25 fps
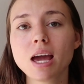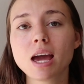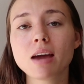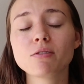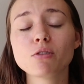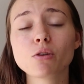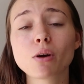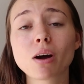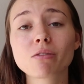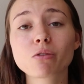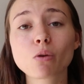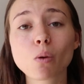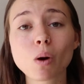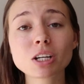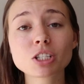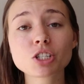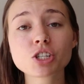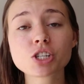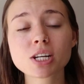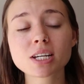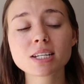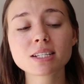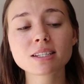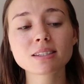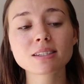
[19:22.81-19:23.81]
If you have
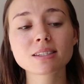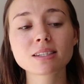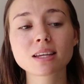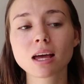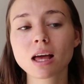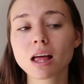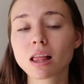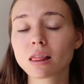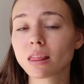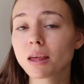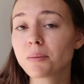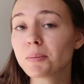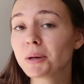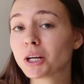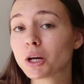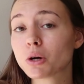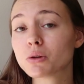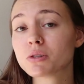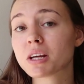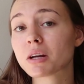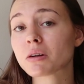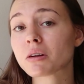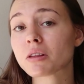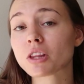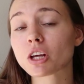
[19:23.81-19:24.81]
questions, let me
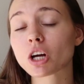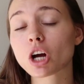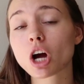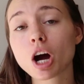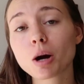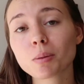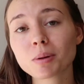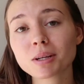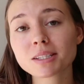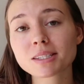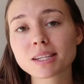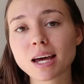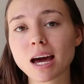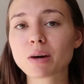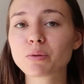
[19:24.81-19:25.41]
know down in the comments.